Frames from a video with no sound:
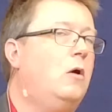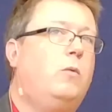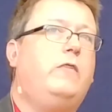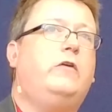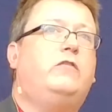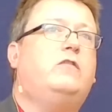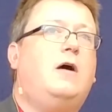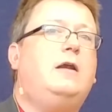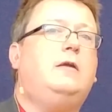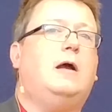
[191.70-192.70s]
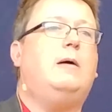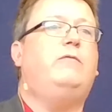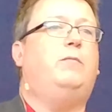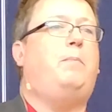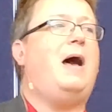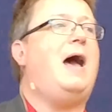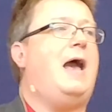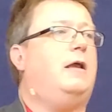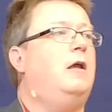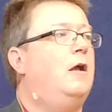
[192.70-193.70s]
When the son comes
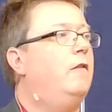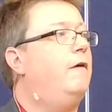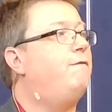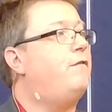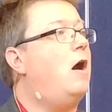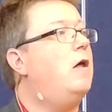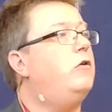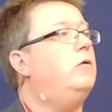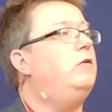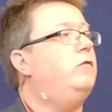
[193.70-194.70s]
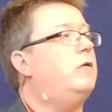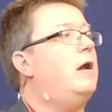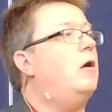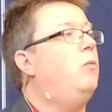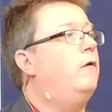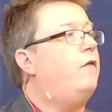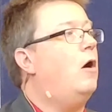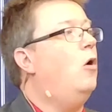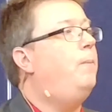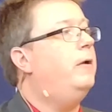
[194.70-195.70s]
back, the Father is there with
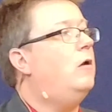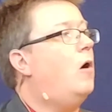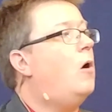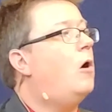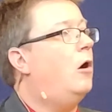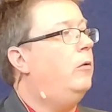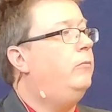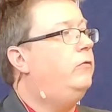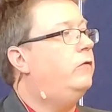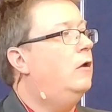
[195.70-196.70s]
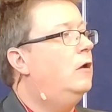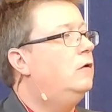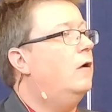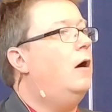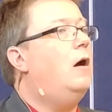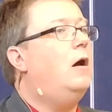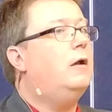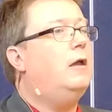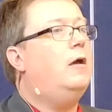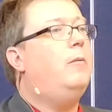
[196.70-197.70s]
open arms to
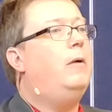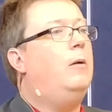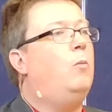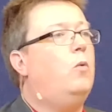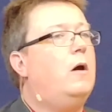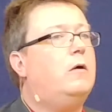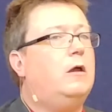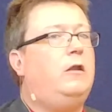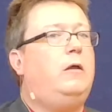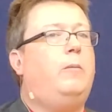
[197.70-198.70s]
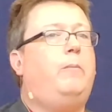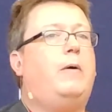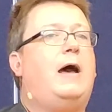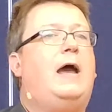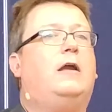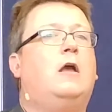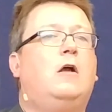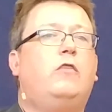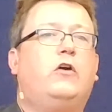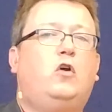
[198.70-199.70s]
hug him and welcome him
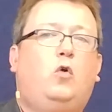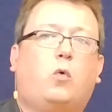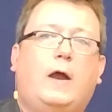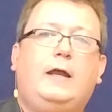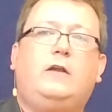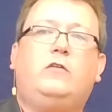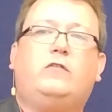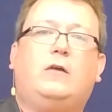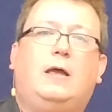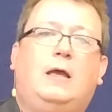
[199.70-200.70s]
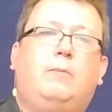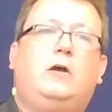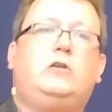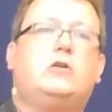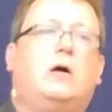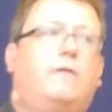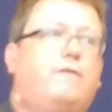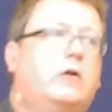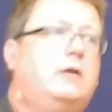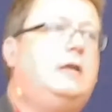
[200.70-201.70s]
back. The greatest image of
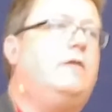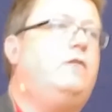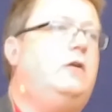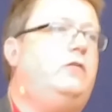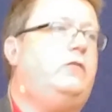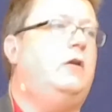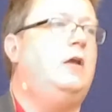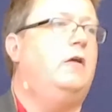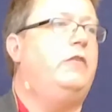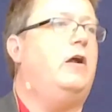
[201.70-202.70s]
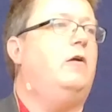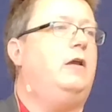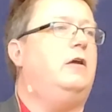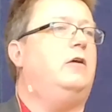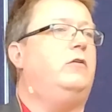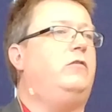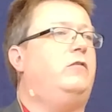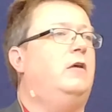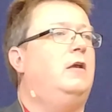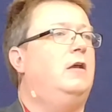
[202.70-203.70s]
forgiveness there
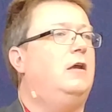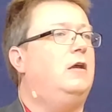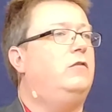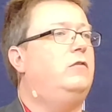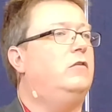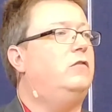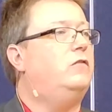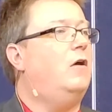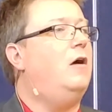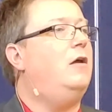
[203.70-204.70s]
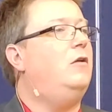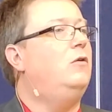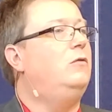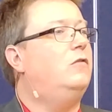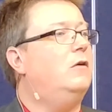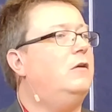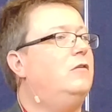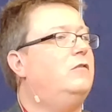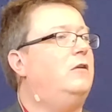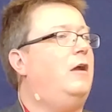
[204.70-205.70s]
is the son who took
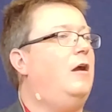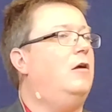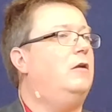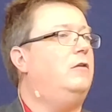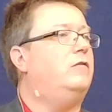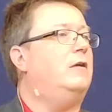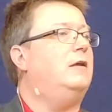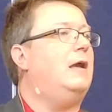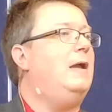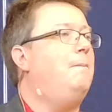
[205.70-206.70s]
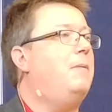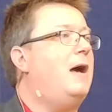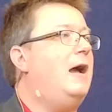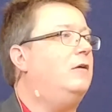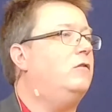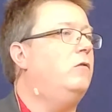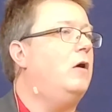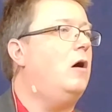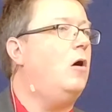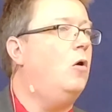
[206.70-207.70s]
his inheritance and came back to the
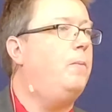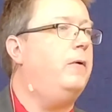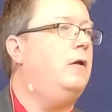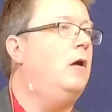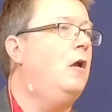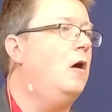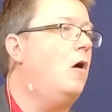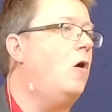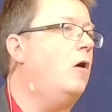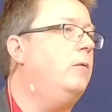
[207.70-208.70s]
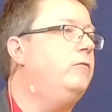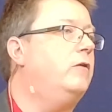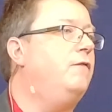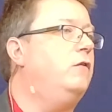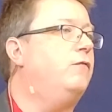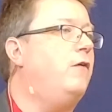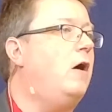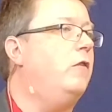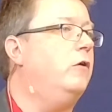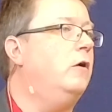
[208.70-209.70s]
open arms of his
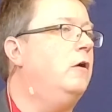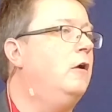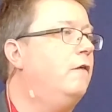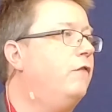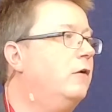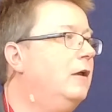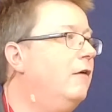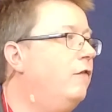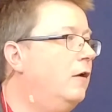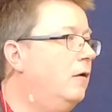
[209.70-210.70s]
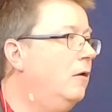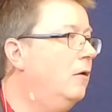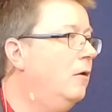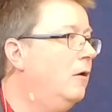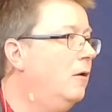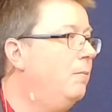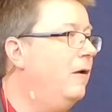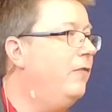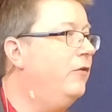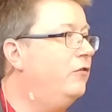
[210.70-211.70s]
father, forgiven.
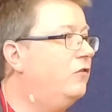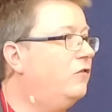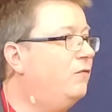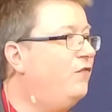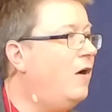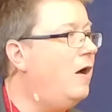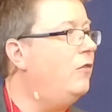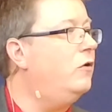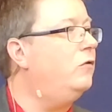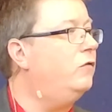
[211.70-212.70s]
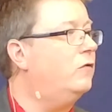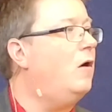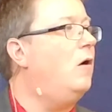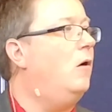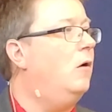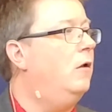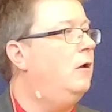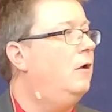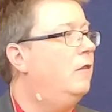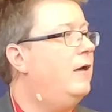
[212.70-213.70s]
But the father
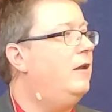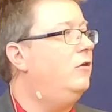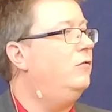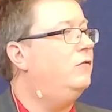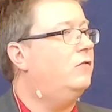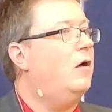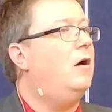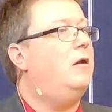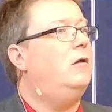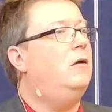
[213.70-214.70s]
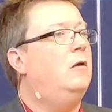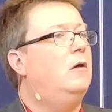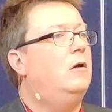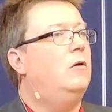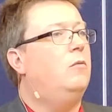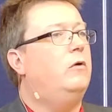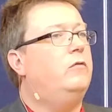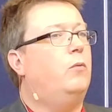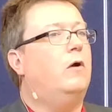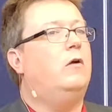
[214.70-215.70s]
saw that his son
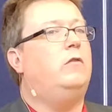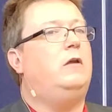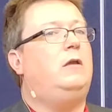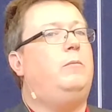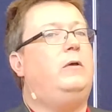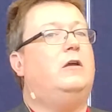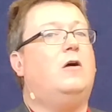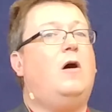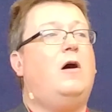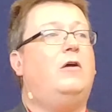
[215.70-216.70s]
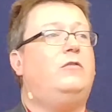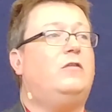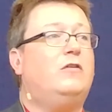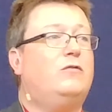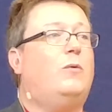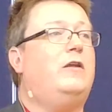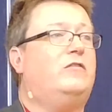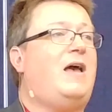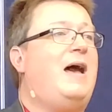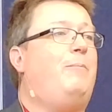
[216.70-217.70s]
was worthy, because here's
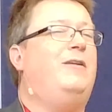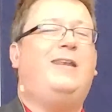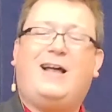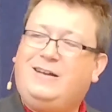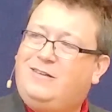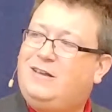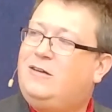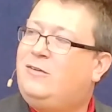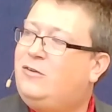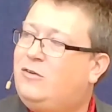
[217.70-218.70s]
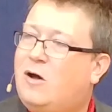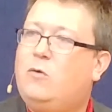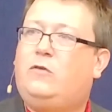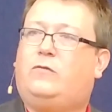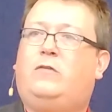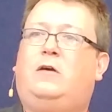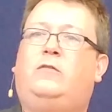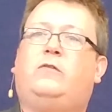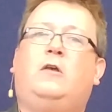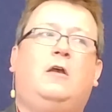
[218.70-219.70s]
what's happened, and I didn't notice
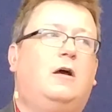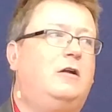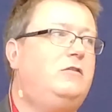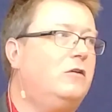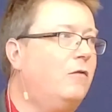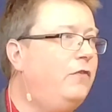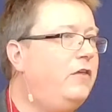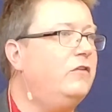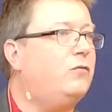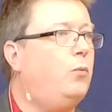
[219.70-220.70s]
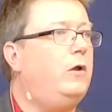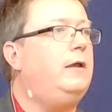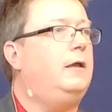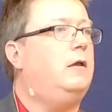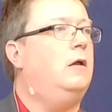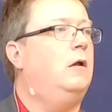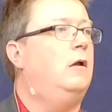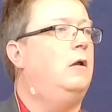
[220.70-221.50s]
this until this week.